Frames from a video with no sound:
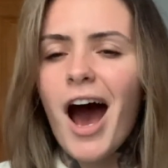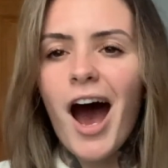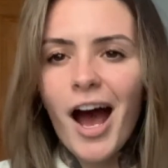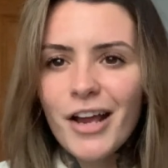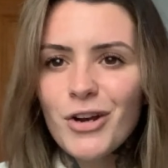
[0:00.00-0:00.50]

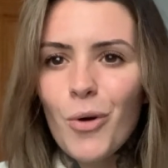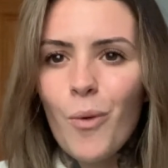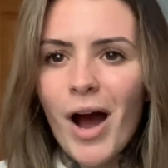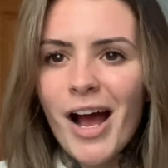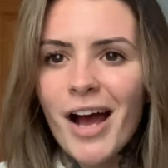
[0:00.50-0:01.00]
I know
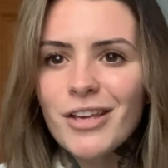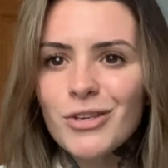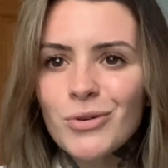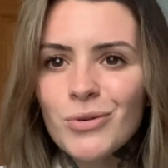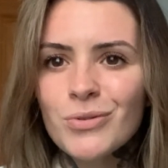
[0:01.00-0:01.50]
why I
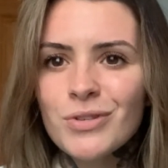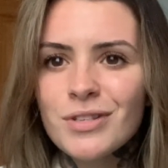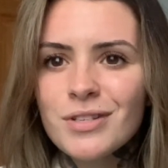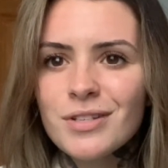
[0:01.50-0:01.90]
used.